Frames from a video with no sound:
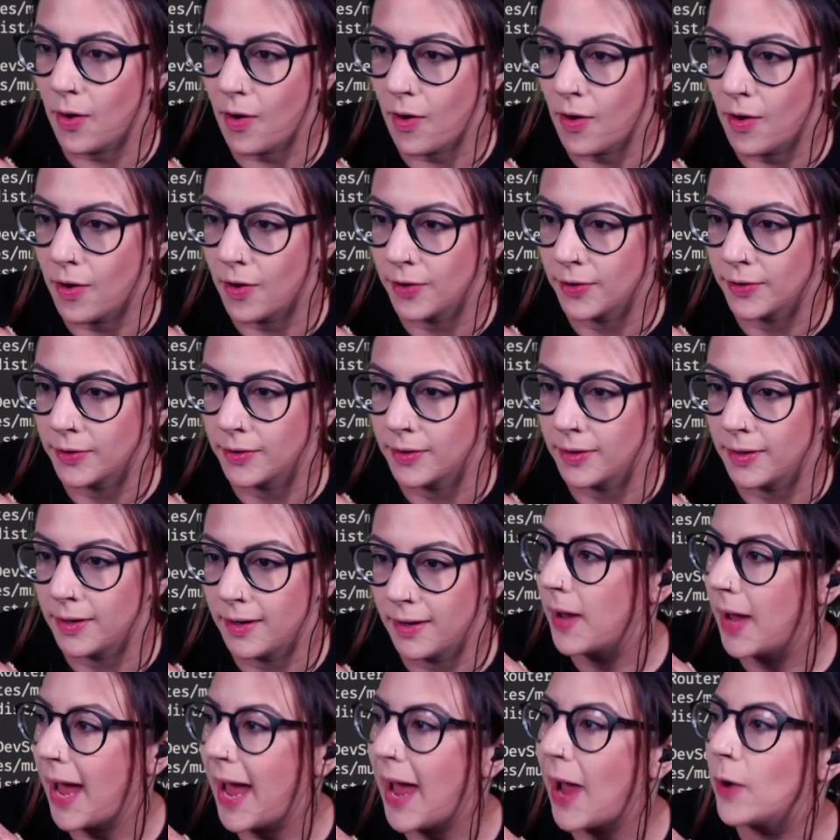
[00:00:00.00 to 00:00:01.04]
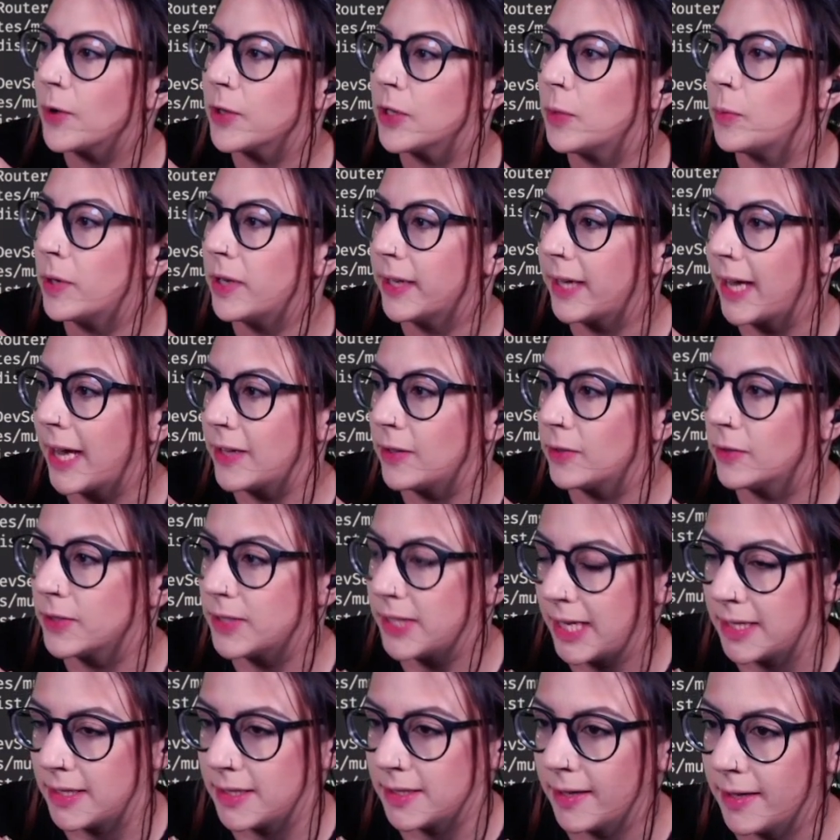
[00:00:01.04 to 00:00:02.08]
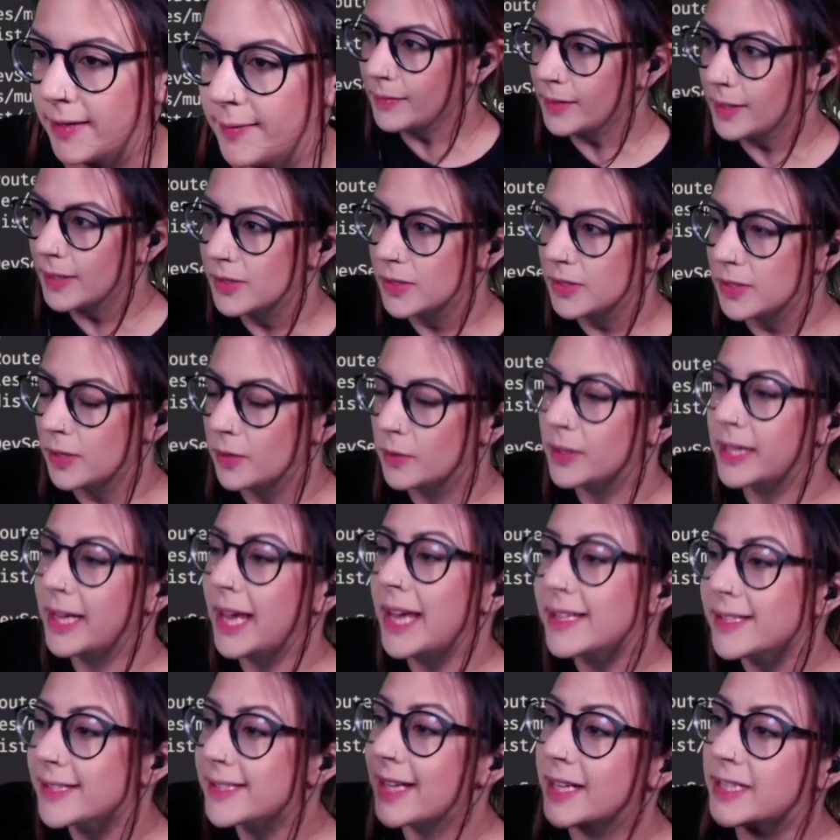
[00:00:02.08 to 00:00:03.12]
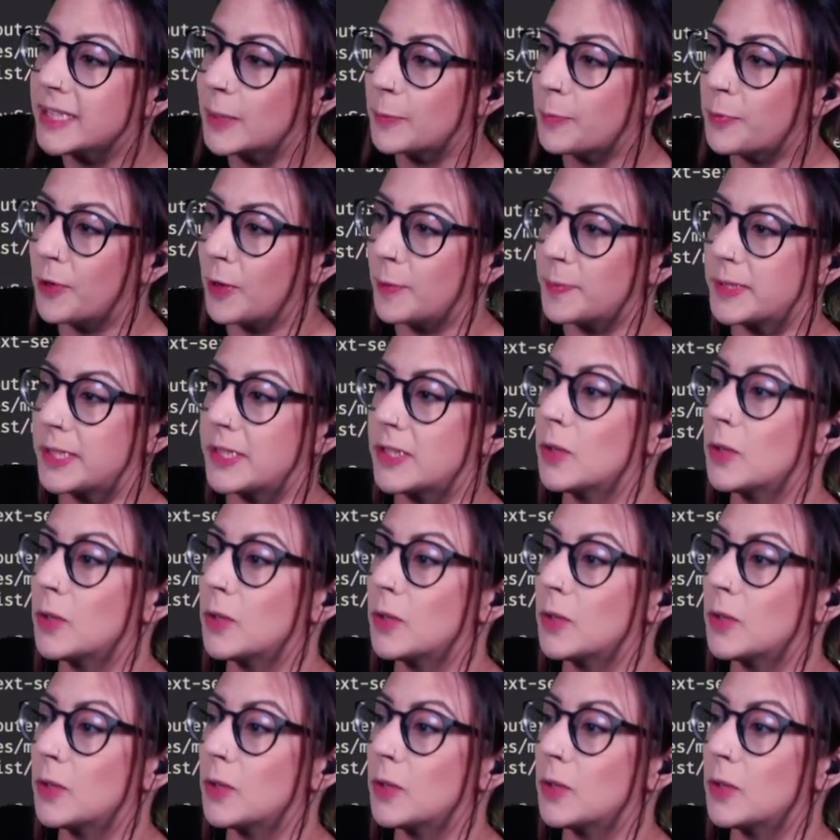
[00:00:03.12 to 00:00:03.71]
on how you want to get your data. So getStaticProps is the